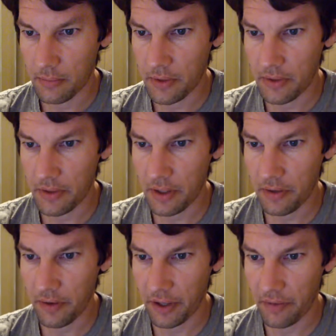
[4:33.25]
just see
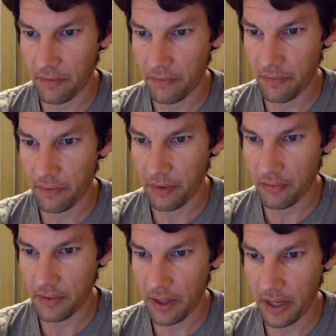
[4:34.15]
if I can.
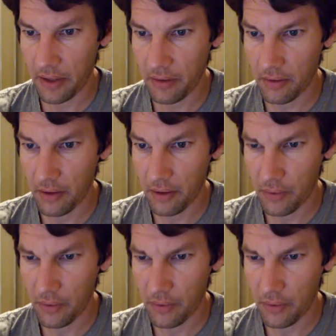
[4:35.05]
Was it no?